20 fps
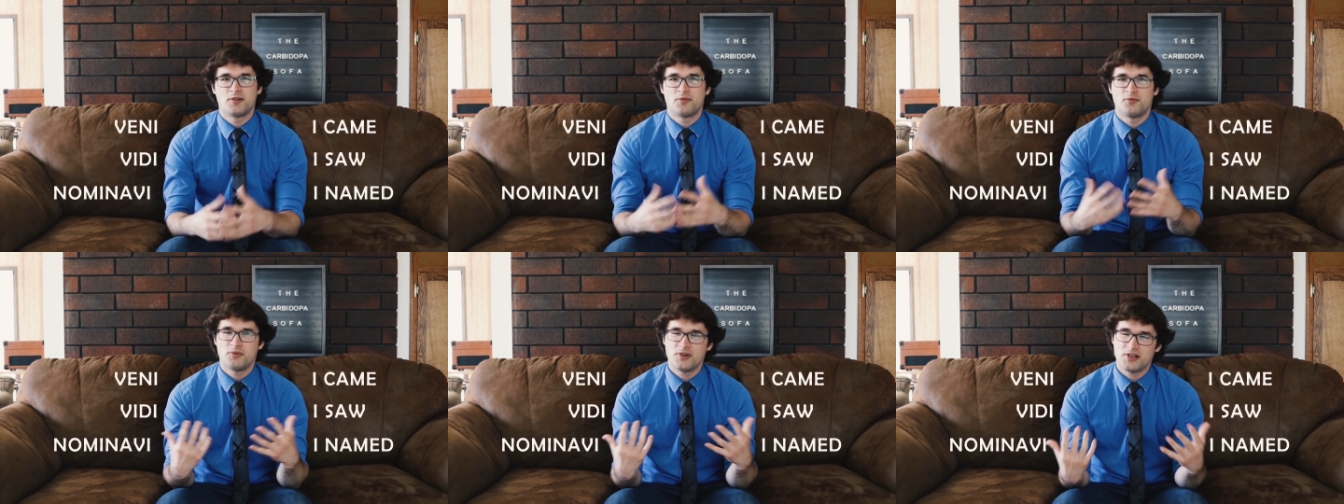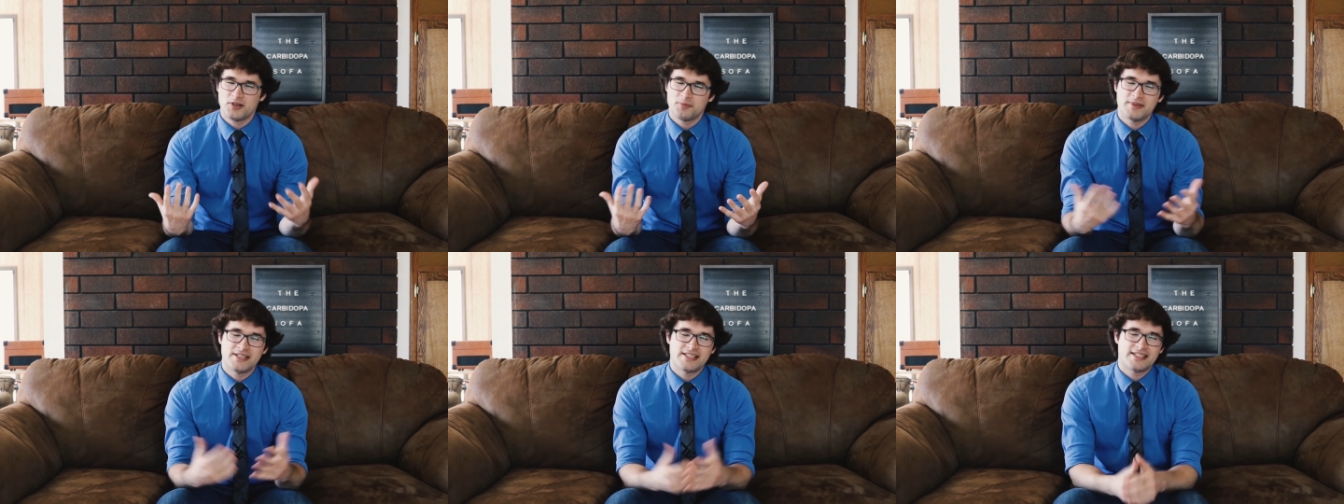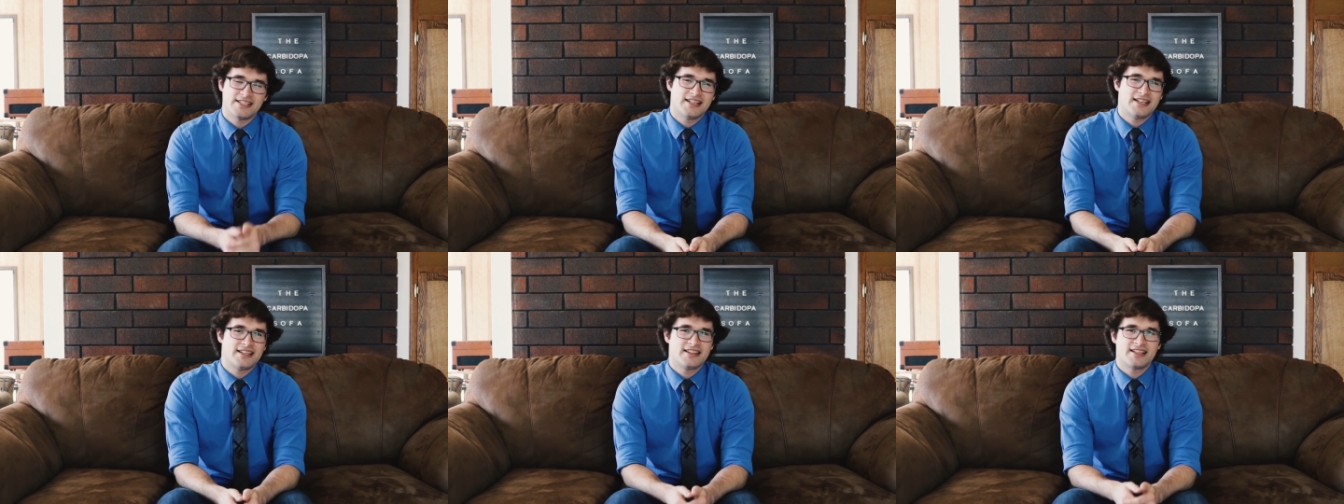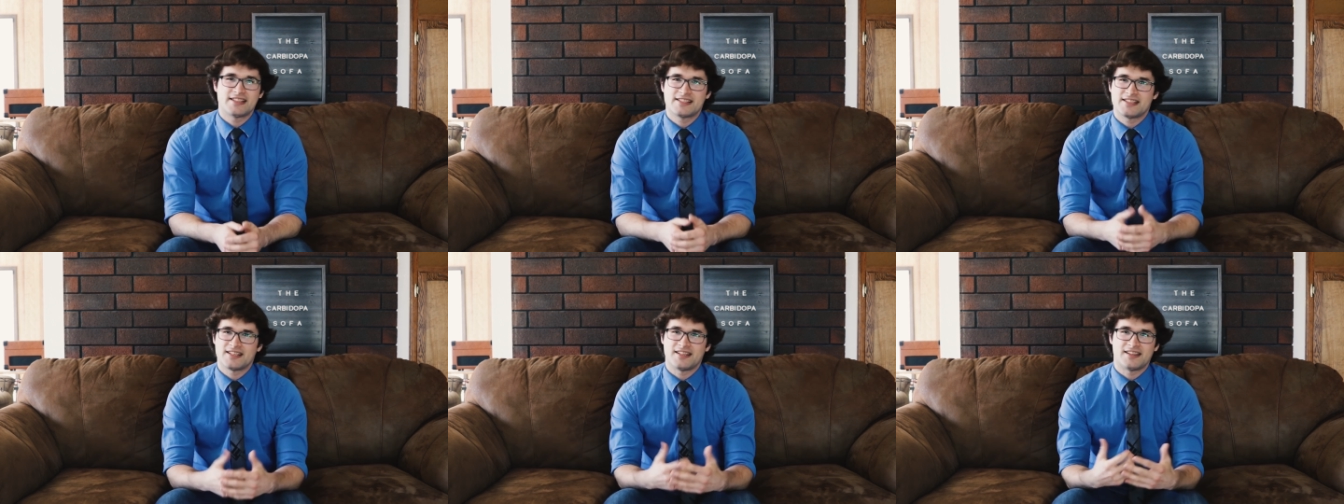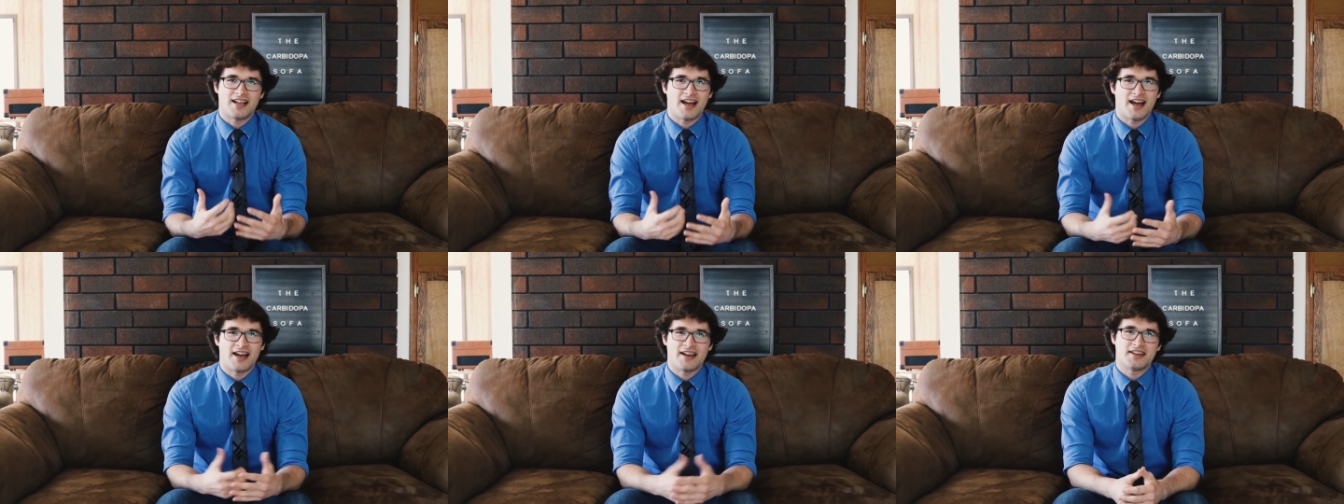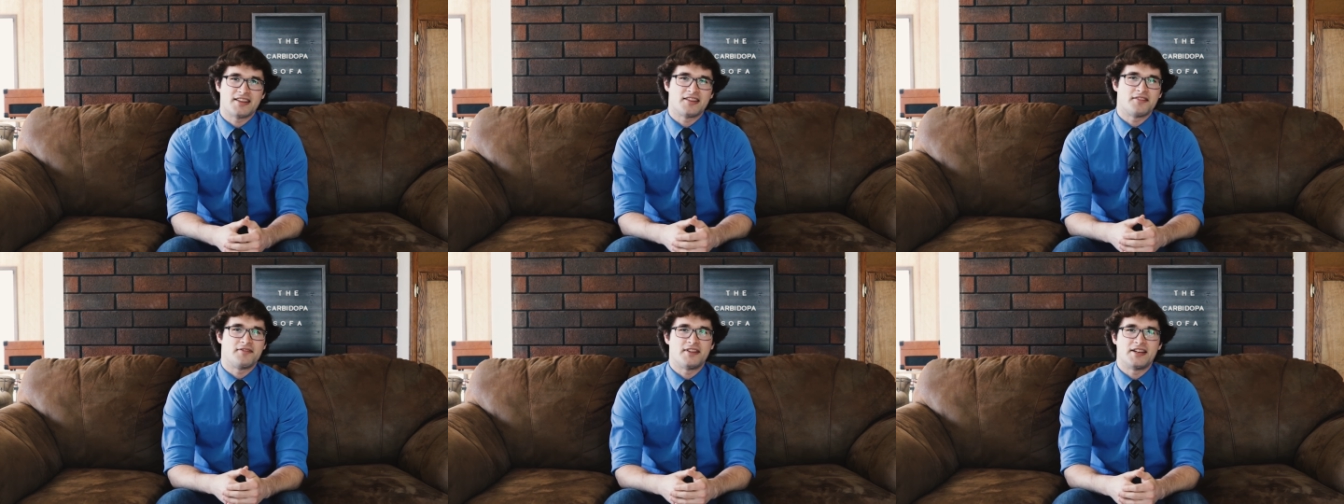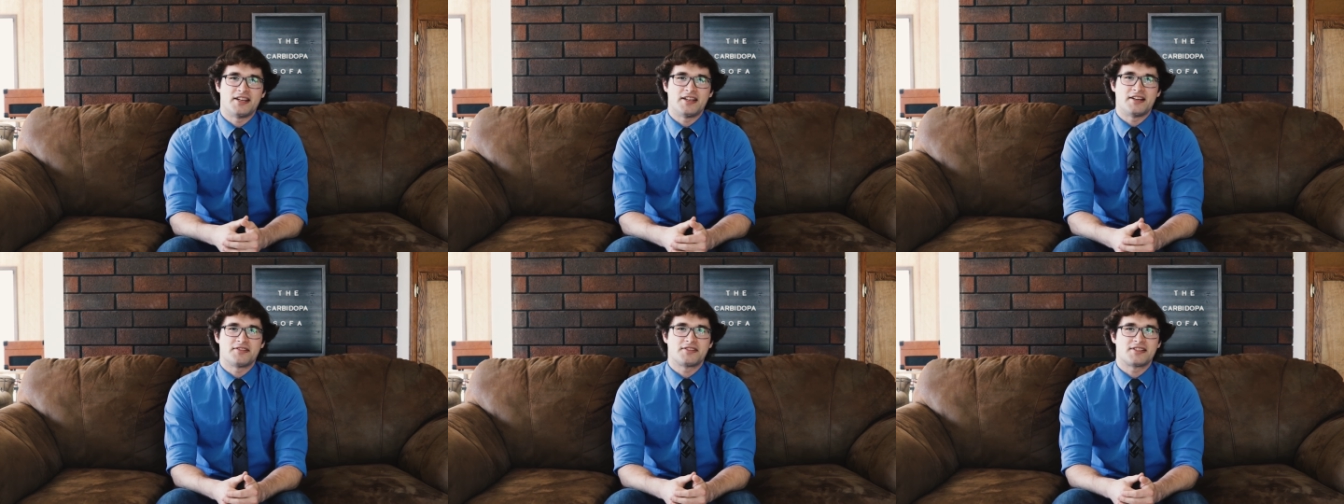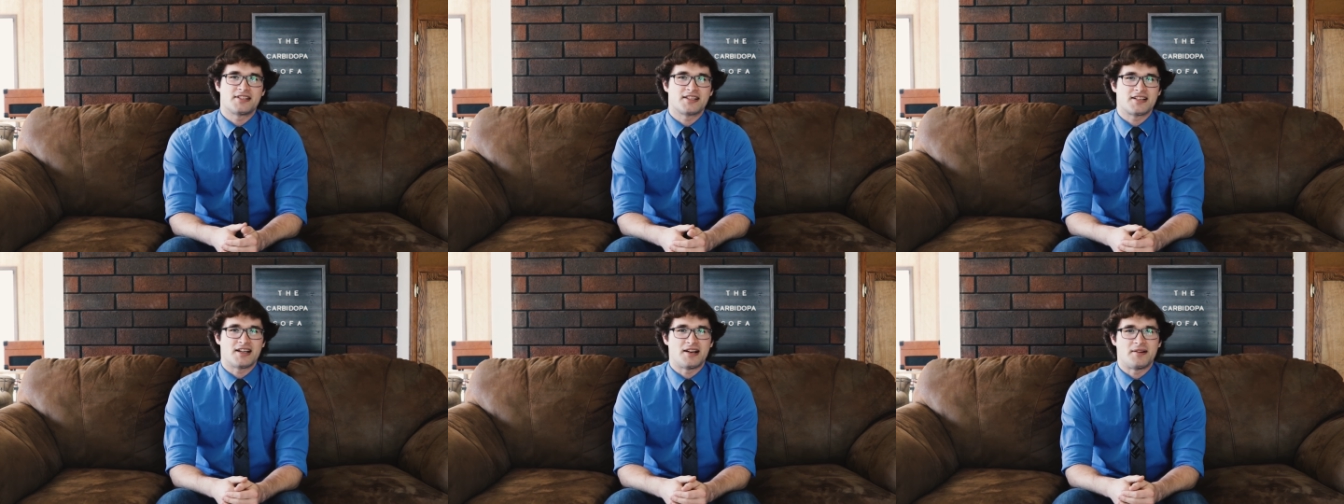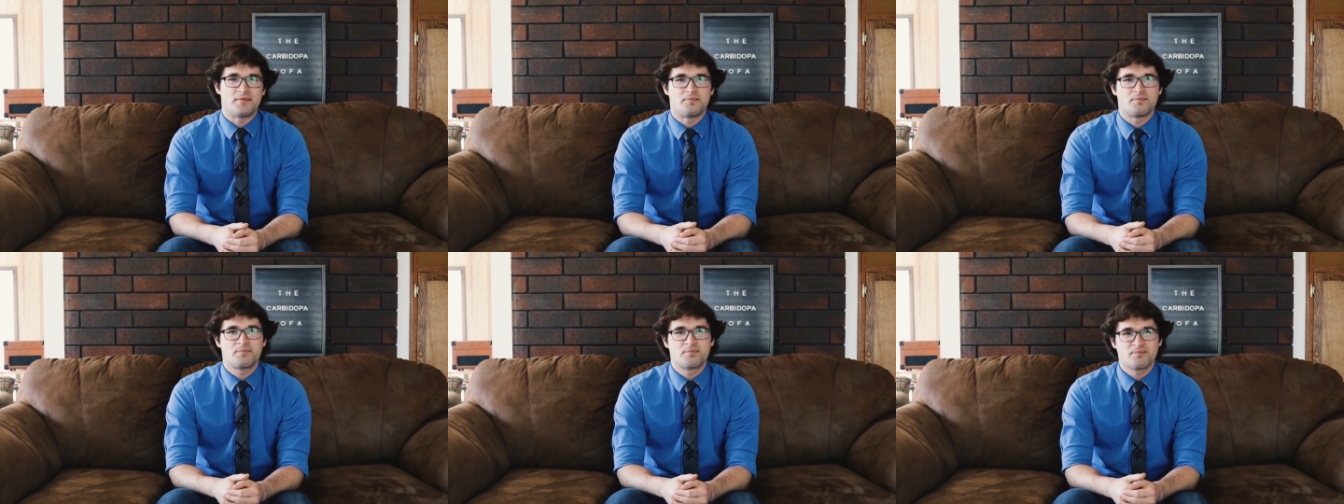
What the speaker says: We'll be seeing this a lot in the videos to come.